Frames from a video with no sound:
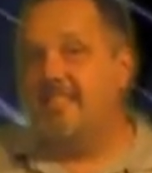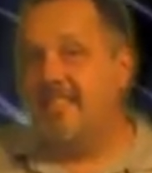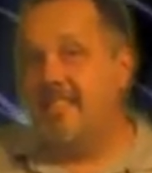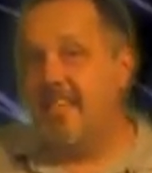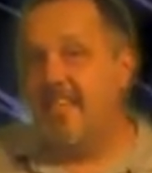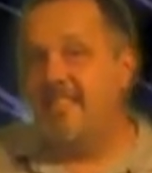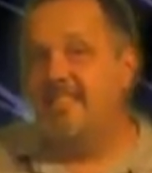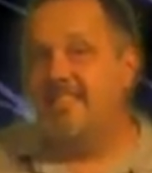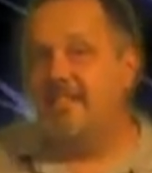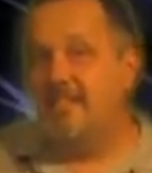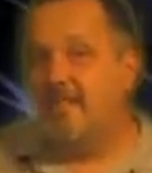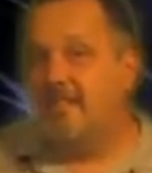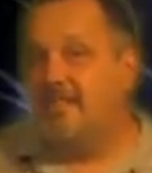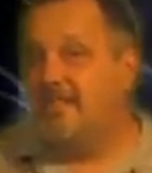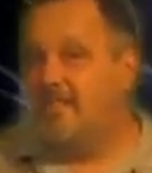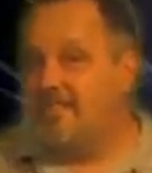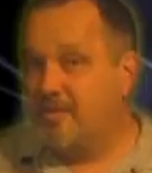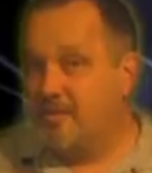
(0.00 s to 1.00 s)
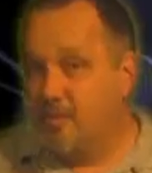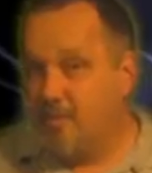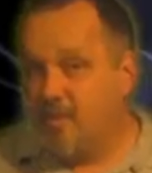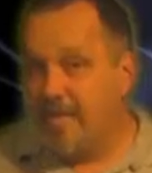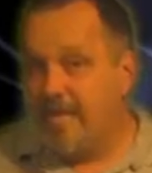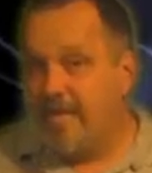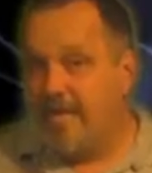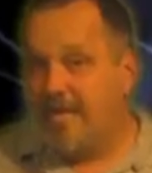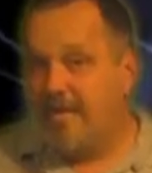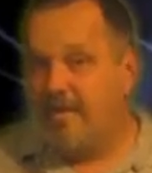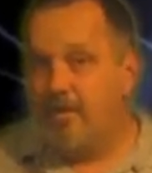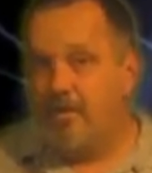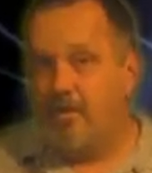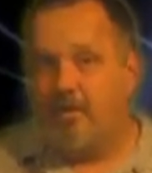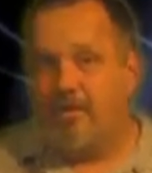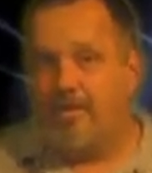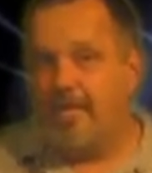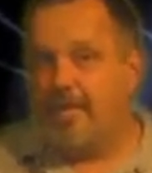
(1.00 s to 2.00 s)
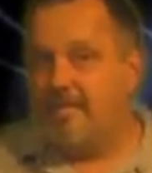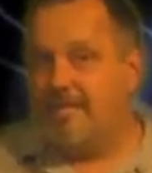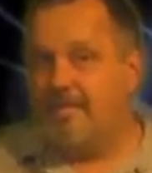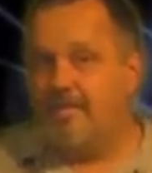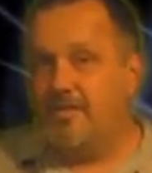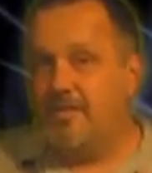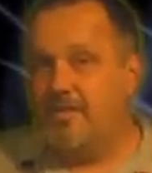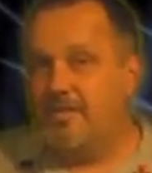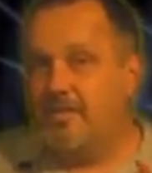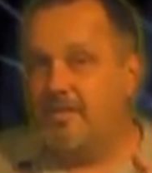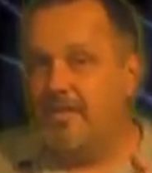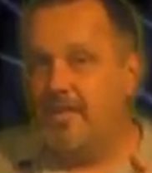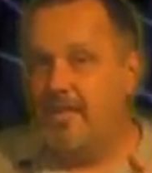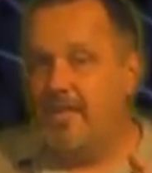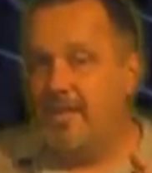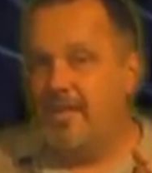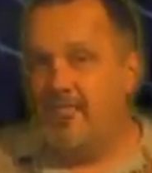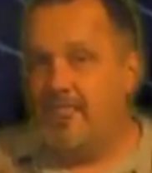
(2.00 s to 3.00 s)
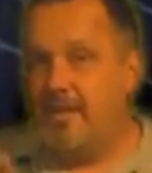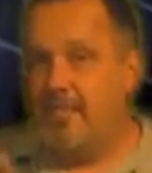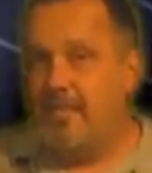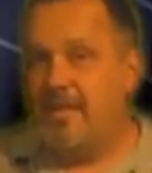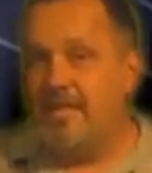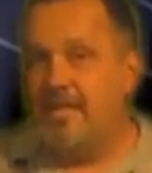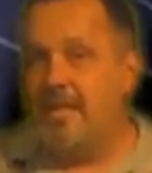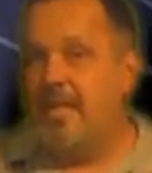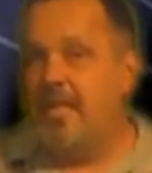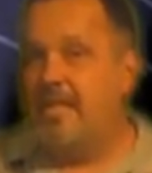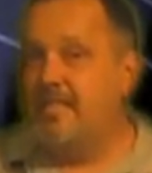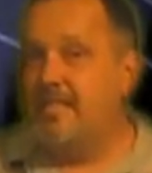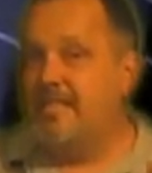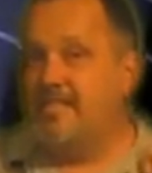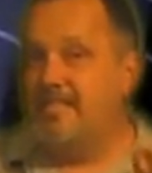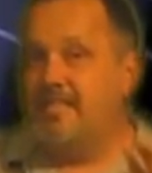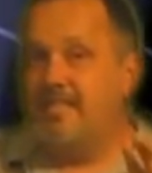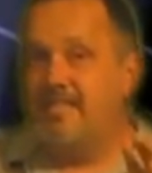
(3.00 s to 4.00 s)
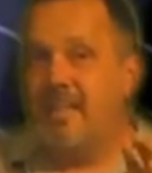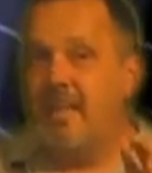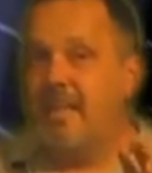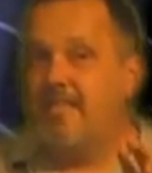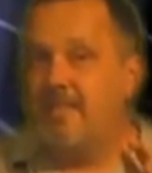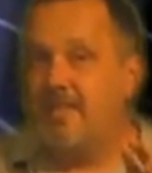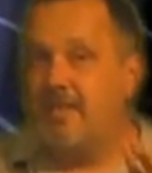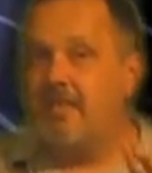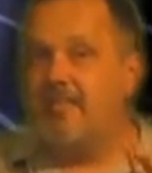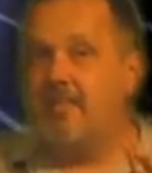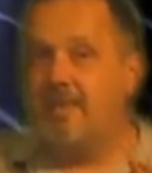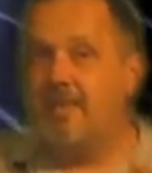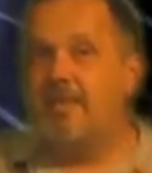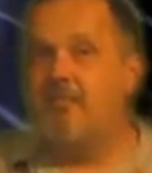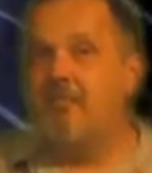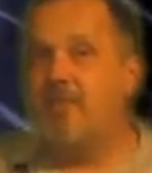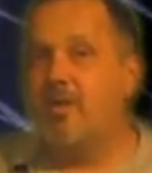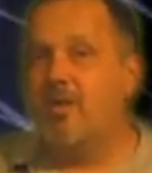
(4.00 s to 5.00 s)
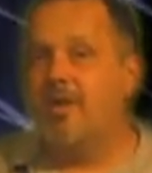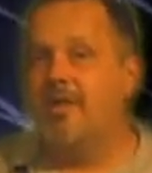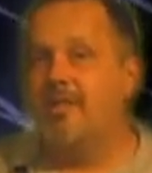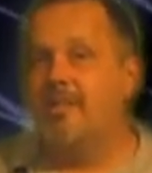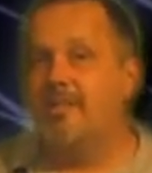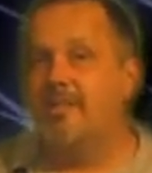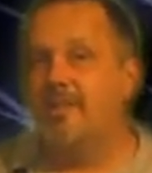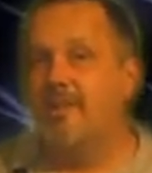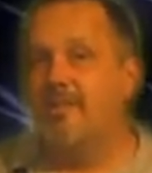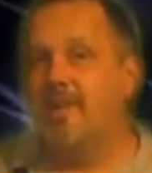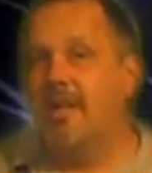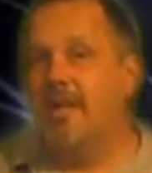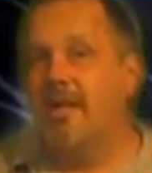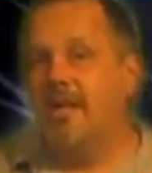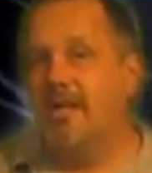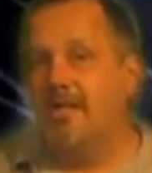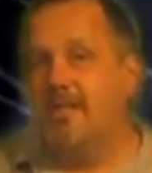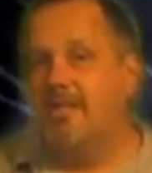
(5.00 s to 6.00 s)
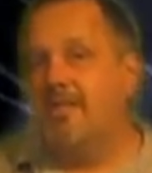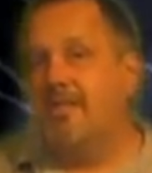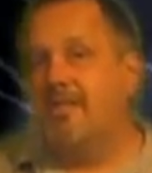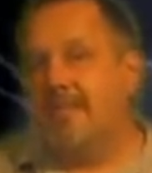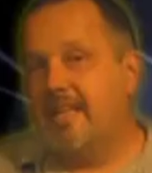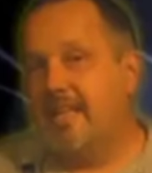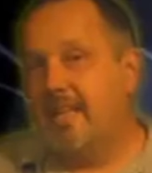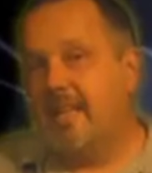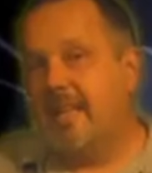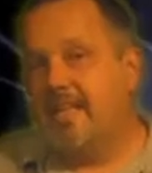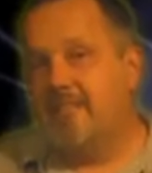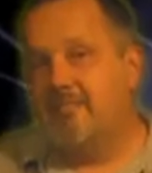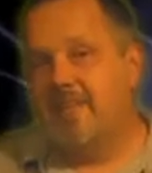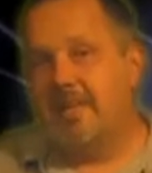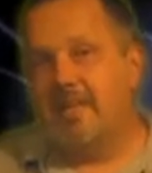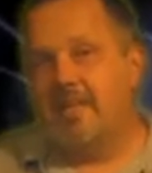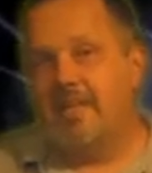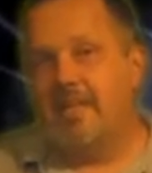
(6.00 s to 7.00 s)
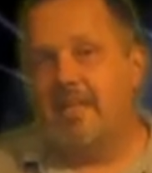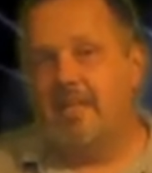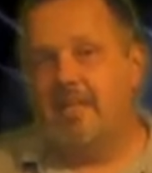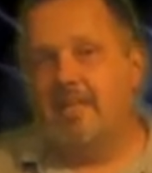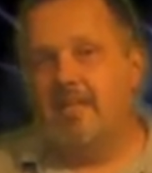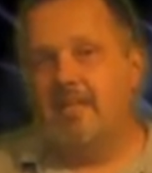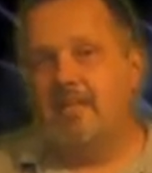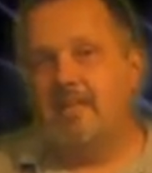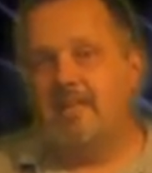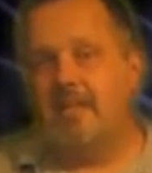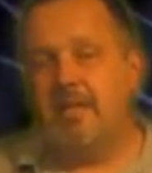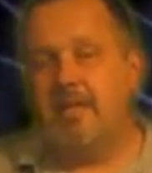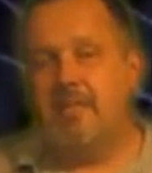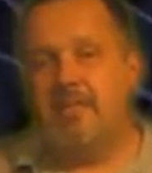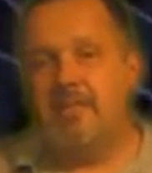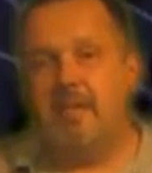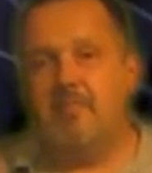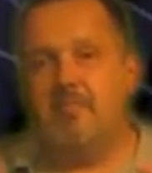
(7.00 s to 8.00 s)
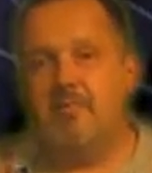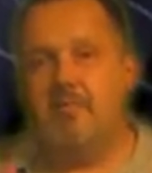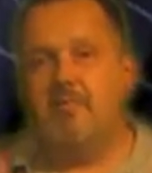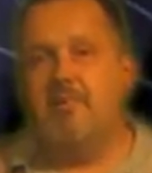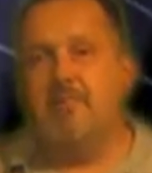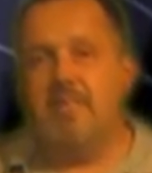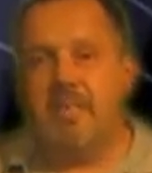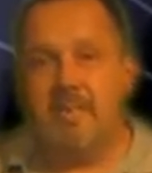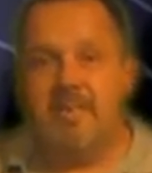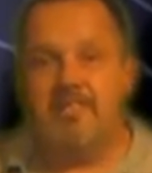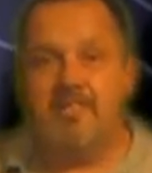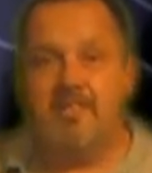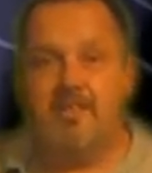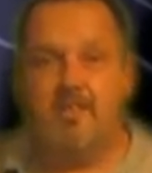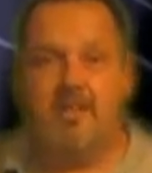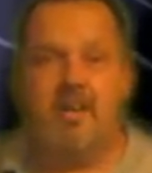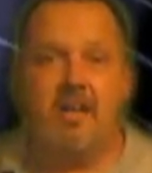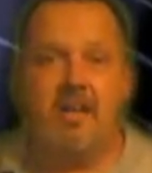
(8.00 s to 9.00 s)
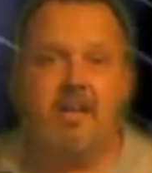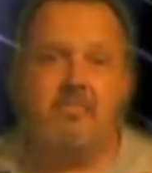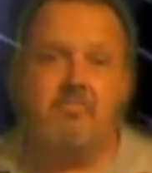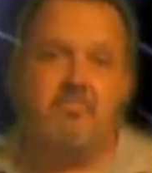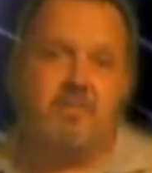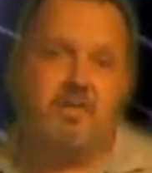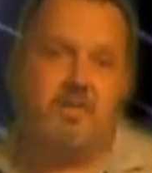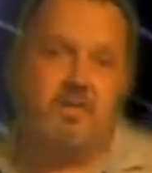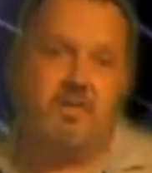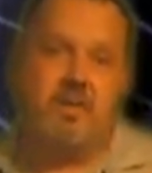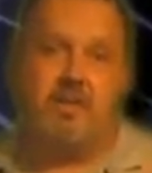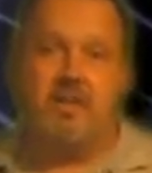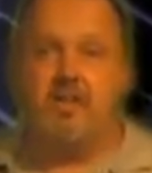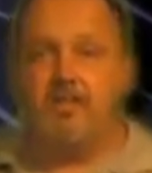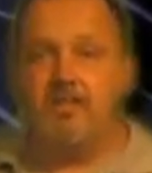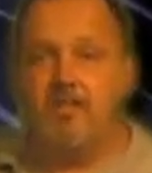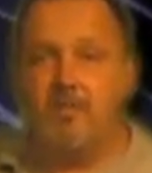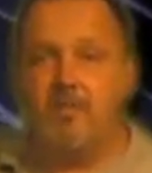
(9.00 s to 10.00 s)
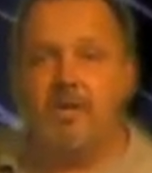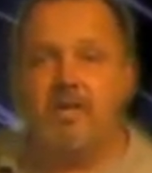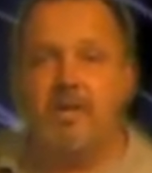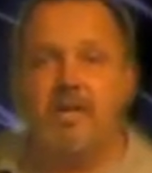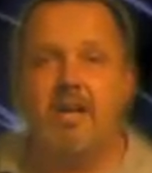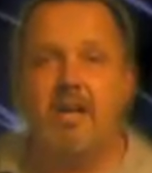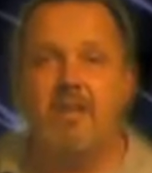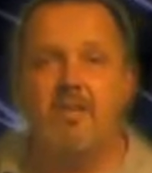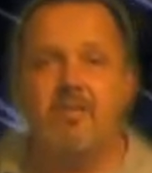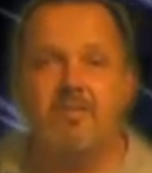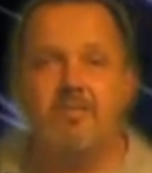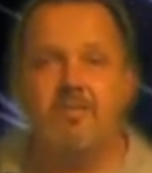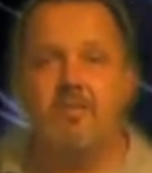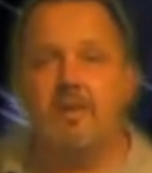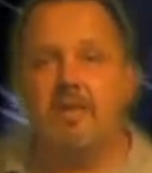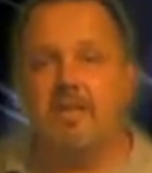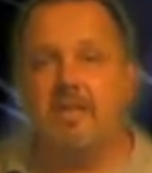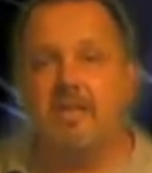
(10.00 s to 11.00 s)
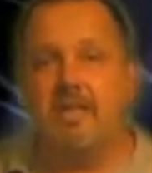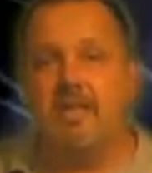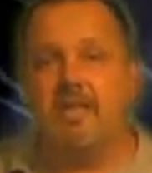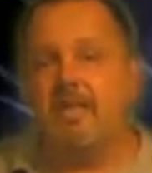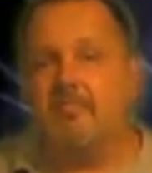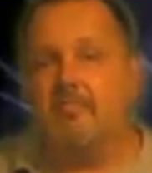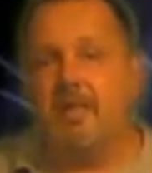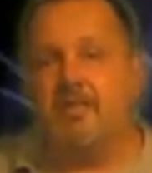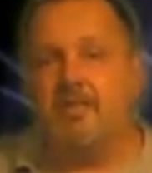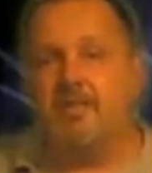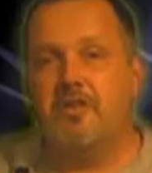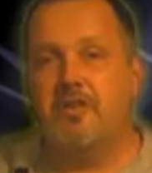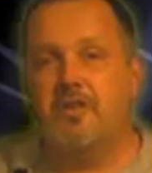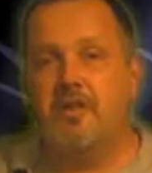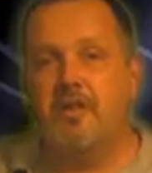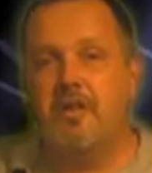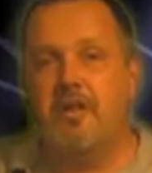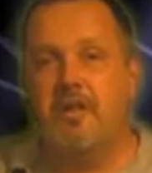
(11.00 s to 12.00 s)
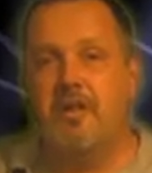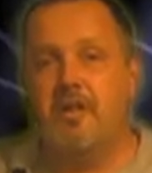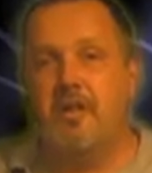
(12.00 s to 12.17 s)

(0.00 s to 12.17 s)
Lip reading: 10 searches a week or 10 searches maybe a day. It's just not a very big market, so you can get maybe, by the time Google takes their cut, $30 or $40 for a click, I'm not sure.